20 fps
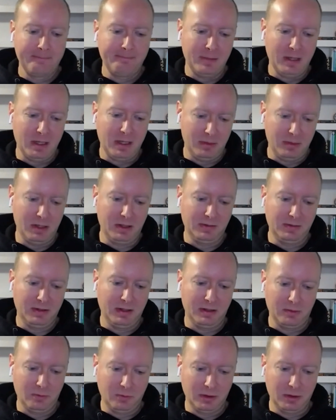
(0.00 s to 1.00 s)
That being
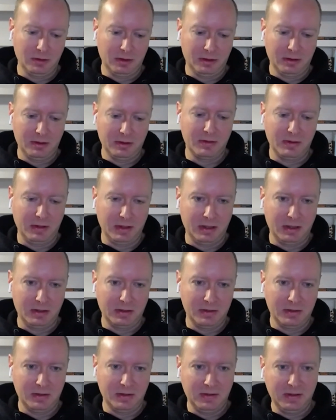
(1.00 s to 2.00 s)
said, we're largely on
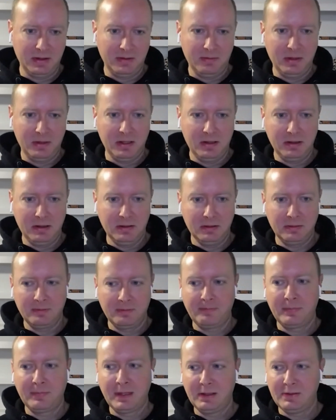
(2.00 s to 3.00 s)
GCP,
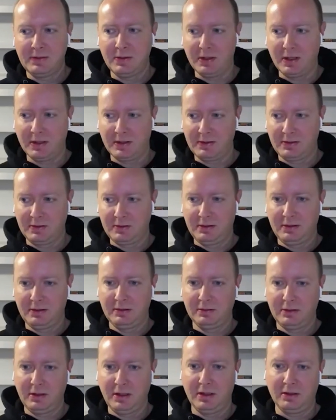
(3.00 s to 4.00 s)
so that's
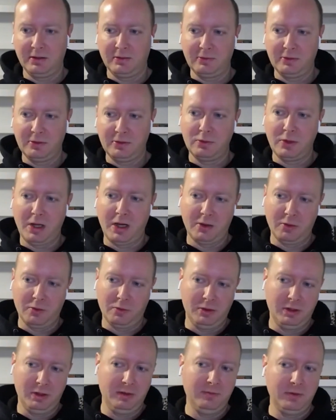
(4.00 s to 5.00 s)
kind of how
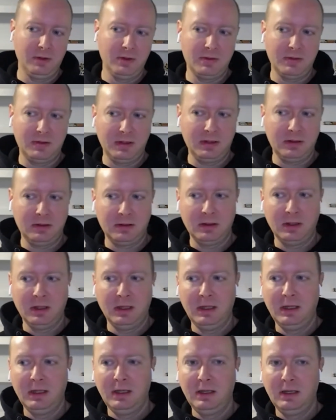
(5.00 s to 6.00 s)
we've used it.
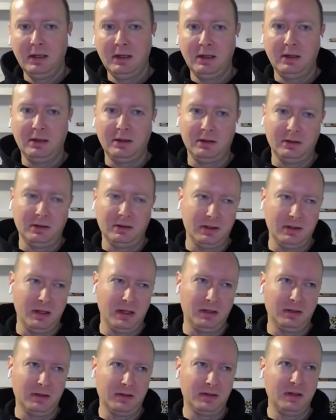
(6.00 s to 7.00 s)
And
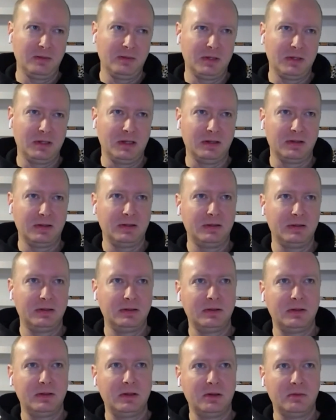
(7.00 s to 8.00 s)
in some sense,
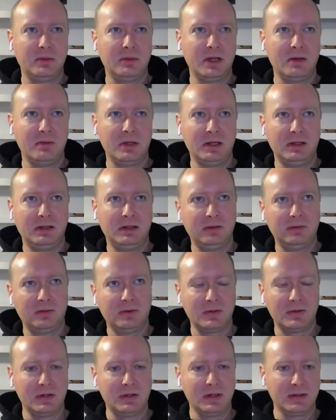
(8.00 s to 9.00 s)
there may be
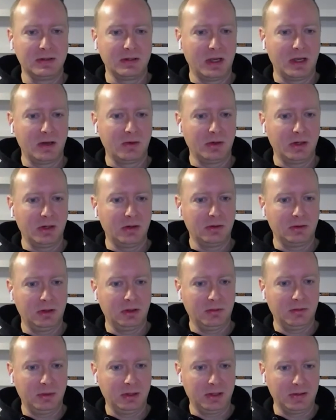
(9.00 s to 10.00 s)
differences in how other
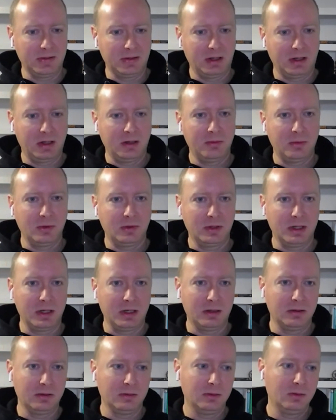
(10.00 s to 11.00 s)
companies
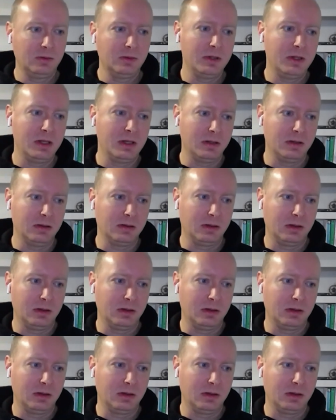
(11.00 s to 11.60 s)
operate that